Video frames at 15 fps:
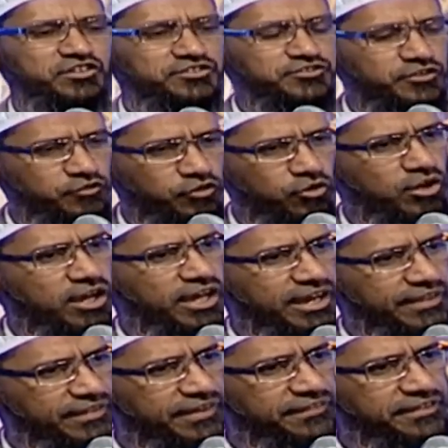verses of the Quran
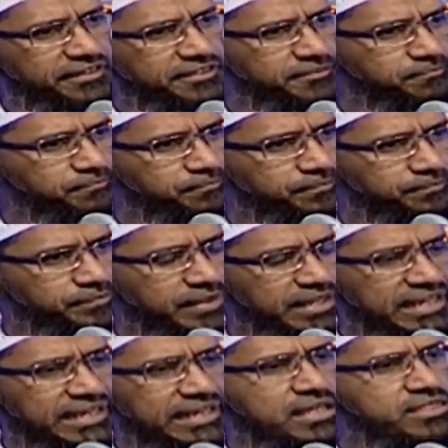and the Hadith,
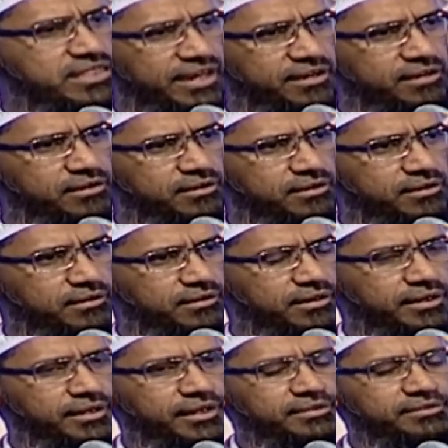he said
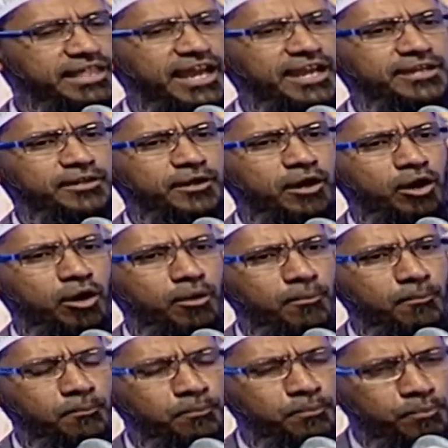that
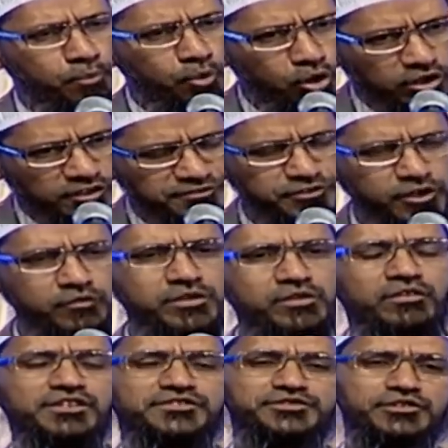most of the
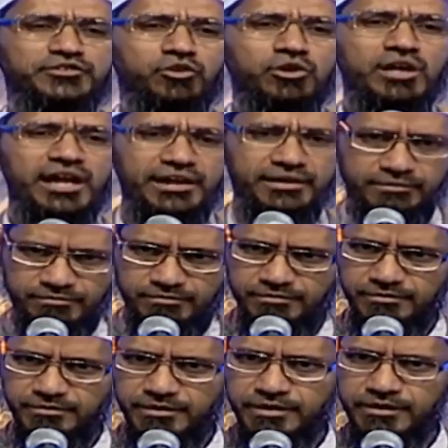verses of the Quran,
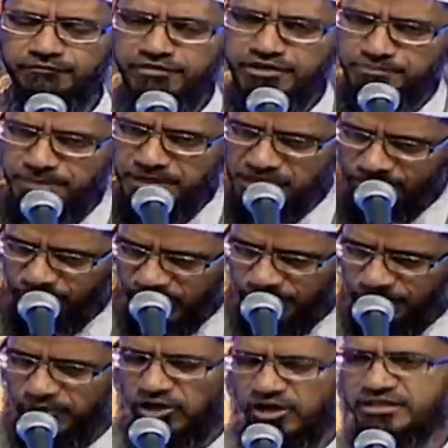which speak about
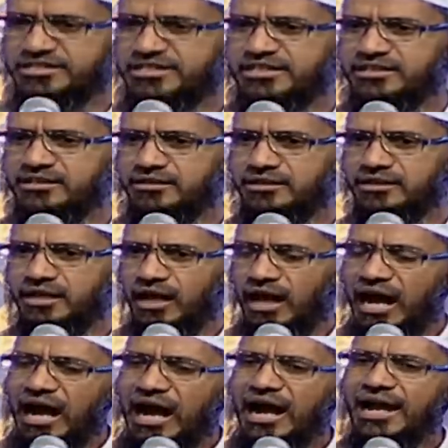embryology,
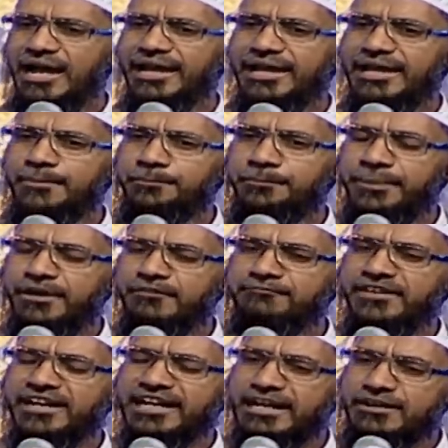are in
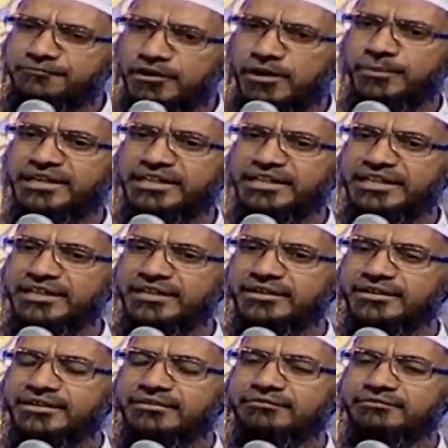perfect conformity
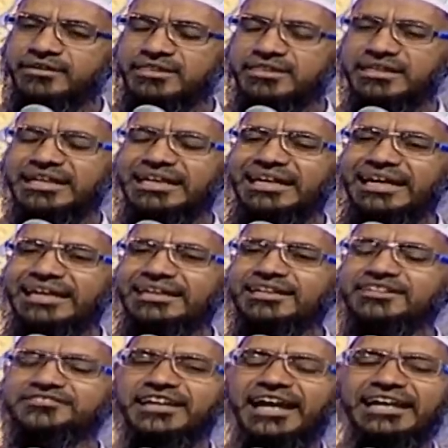with
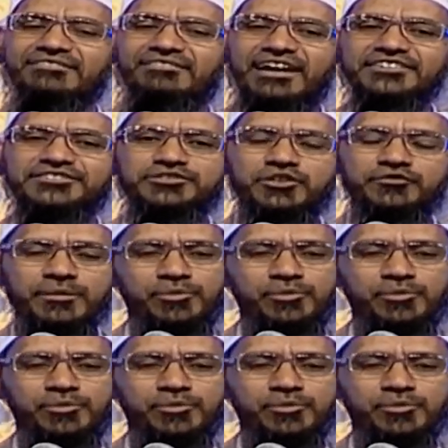latest advances of